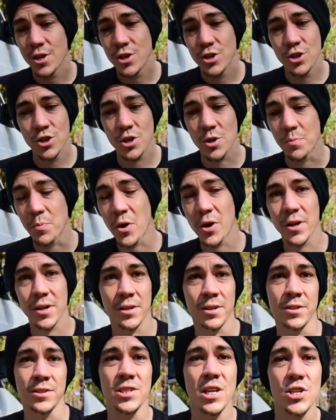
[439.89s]
you could park
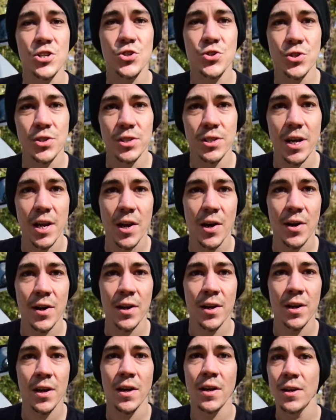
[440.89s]
in an industrial
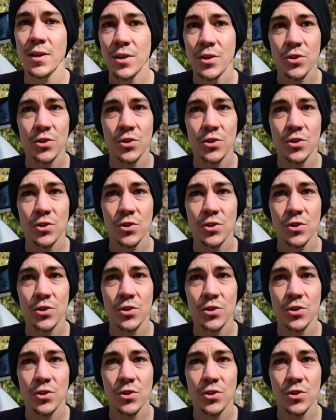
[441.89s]
area,